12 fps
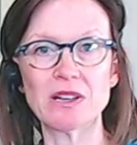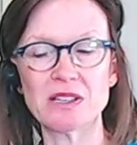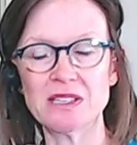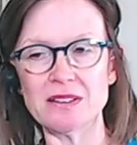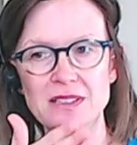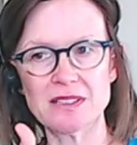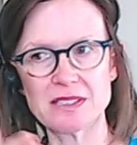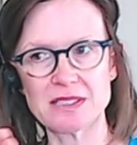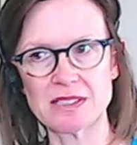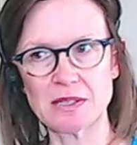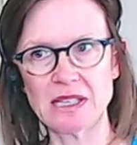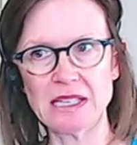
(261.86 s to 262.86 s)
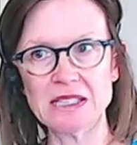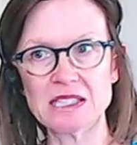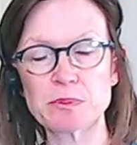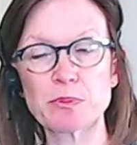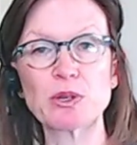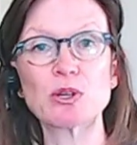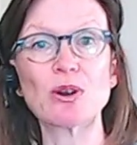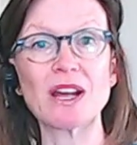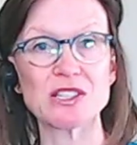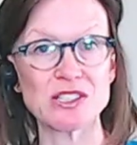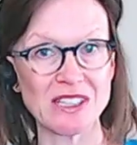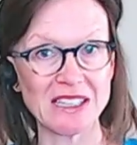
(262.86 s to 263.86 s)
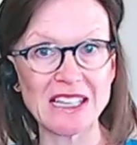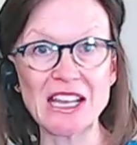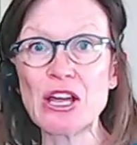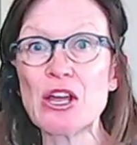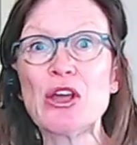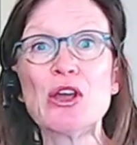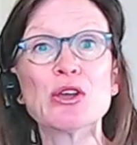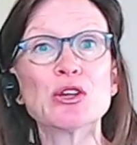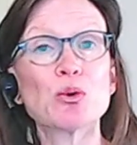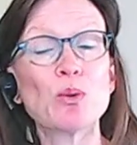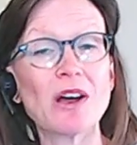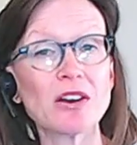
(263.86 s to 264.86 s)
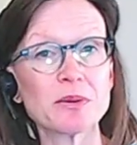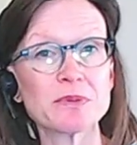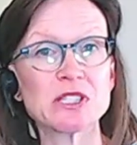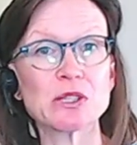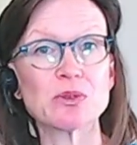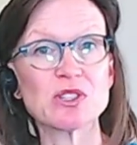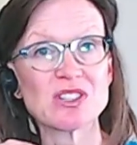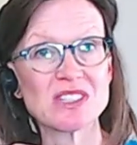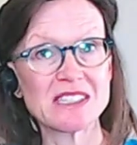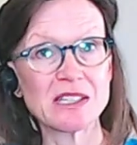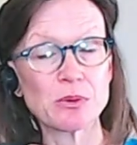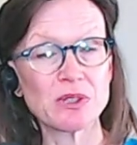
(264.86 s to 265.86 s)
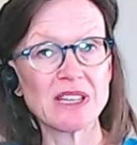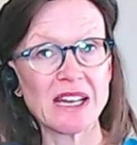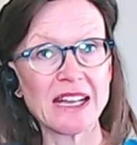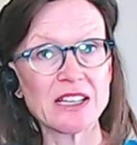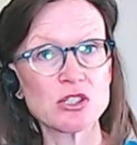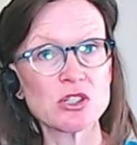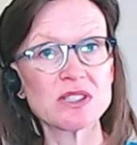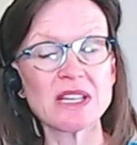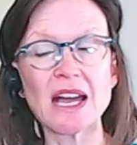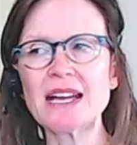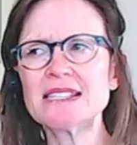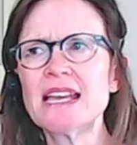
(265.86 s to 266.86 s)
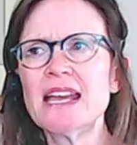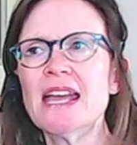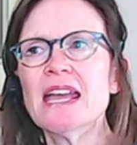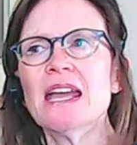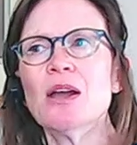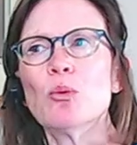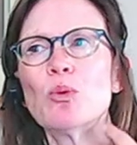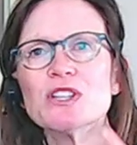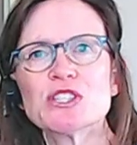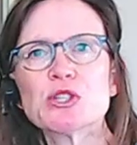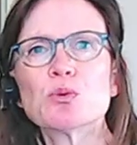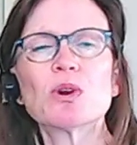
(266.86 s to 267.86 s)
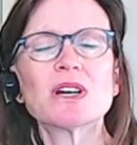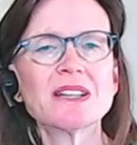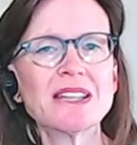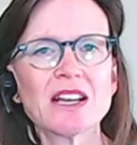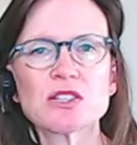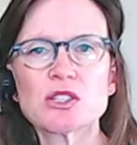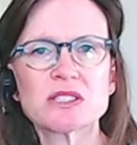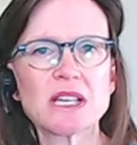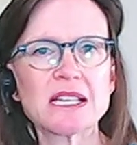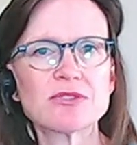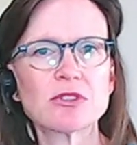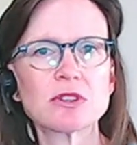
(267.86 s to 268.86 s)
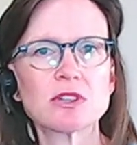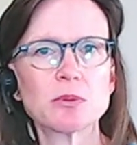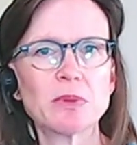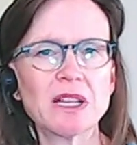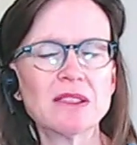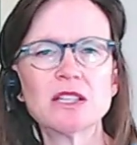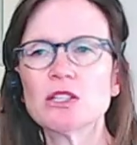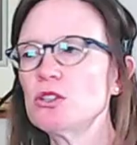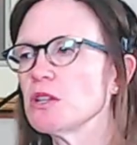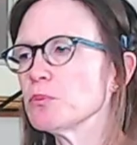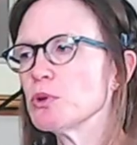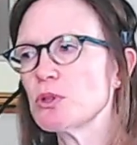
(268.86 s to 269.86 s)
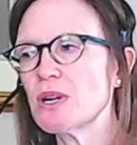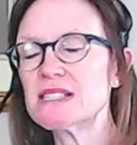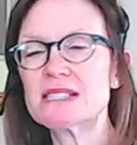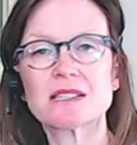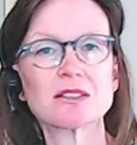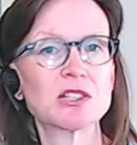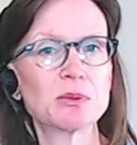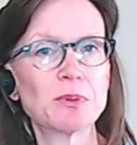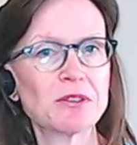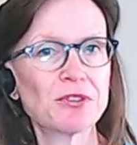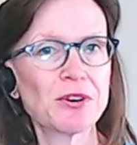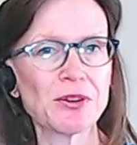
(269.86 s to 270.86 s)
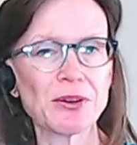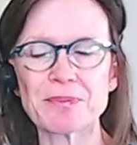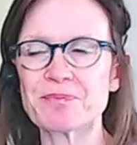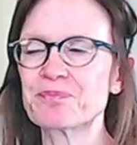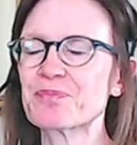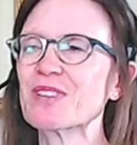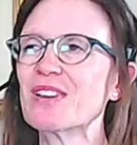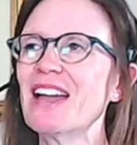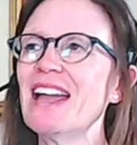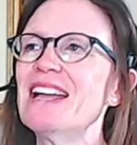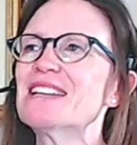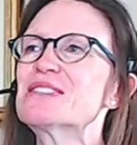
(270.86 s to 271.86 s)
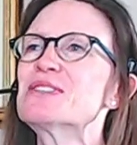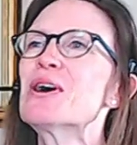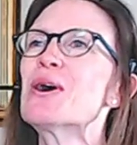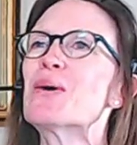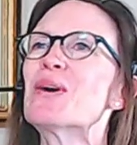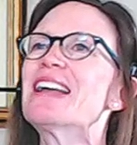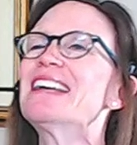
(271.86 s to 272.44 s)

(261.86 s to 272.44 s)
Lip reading: in this progression, you're welcome to, and just stick with that exercise. Once you work on the exercise for a little bit, then you can progress it a little bit further. Okay, so